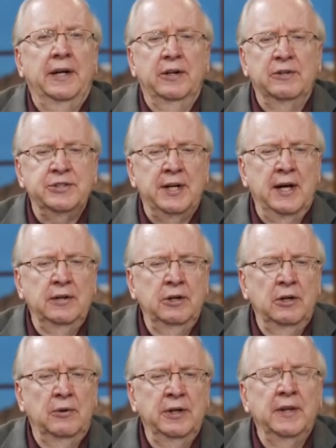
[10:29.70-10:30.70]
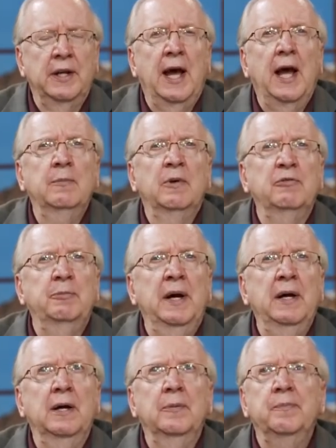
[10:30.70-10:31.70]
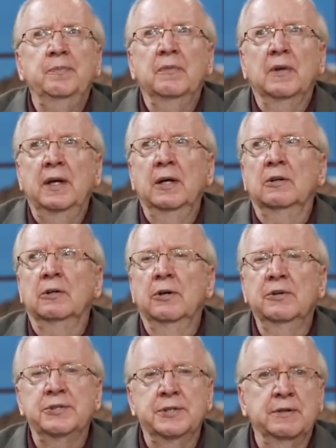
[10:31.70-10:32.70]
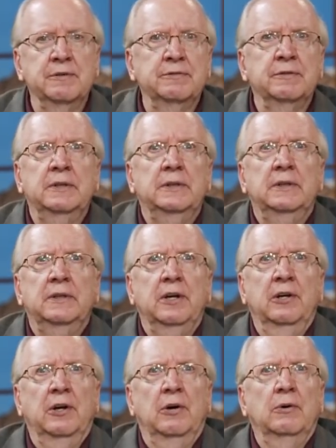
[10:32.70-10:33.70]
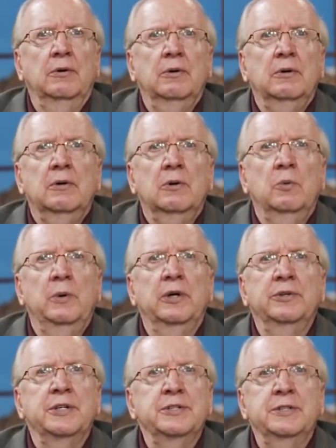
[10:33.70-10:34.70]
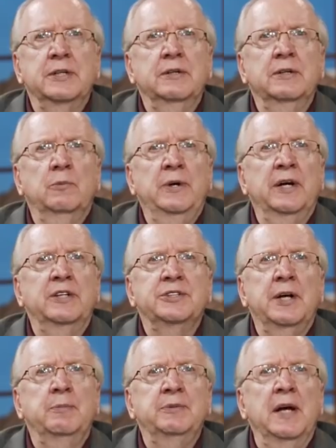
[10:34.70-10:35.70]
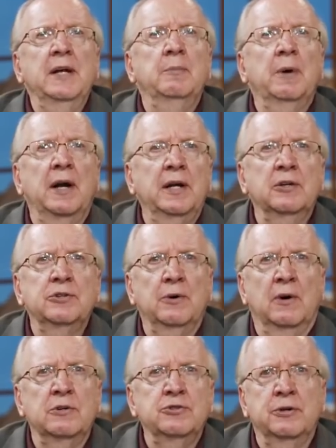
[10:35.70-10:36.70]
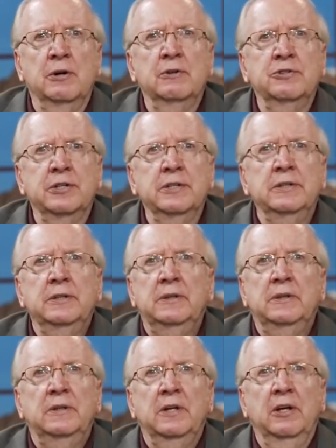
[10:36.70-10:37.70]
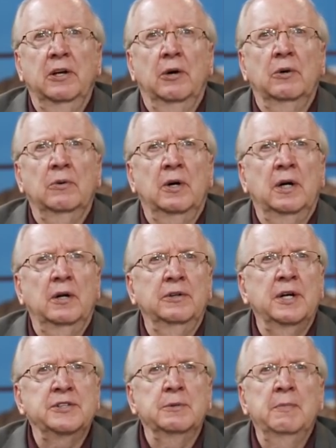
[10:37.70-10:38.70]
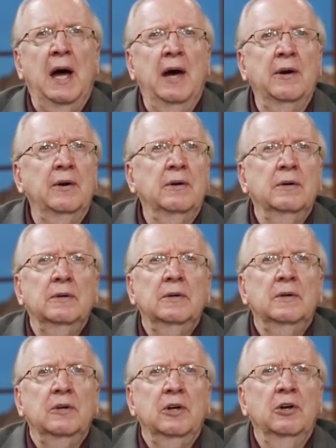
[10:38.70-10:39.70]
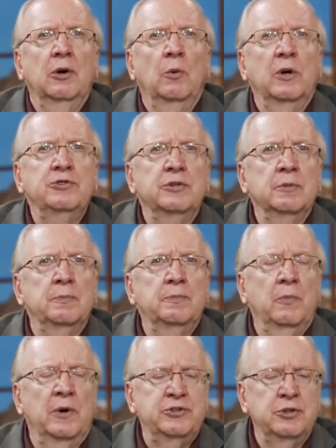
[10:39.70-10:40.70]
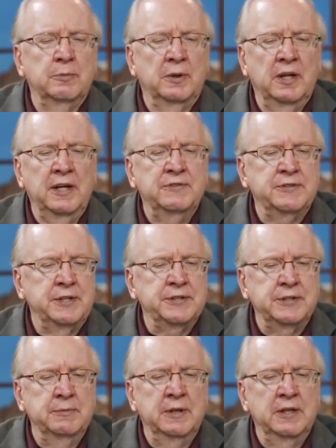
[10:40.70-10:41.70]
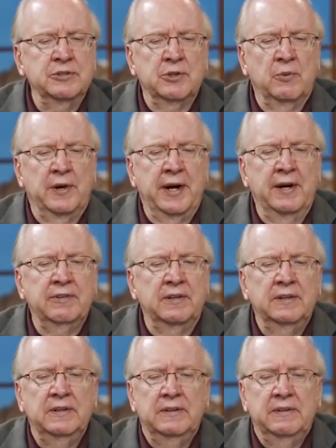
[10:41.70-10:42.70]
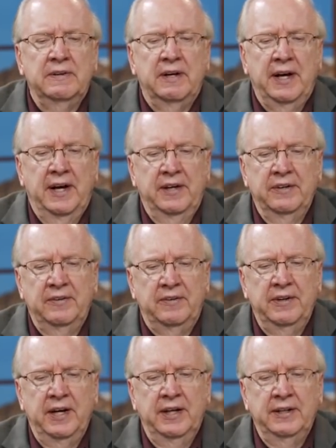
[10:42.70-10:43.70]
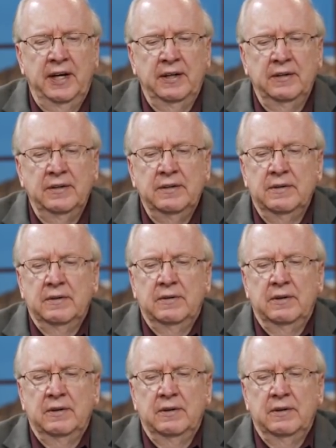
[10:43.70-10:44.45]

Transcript: and they're saying, you know, in the name of being inclusive, you know, we accept anybody into our church, and you know, doesn't matter, you know, what your belief system is or whatever, and then,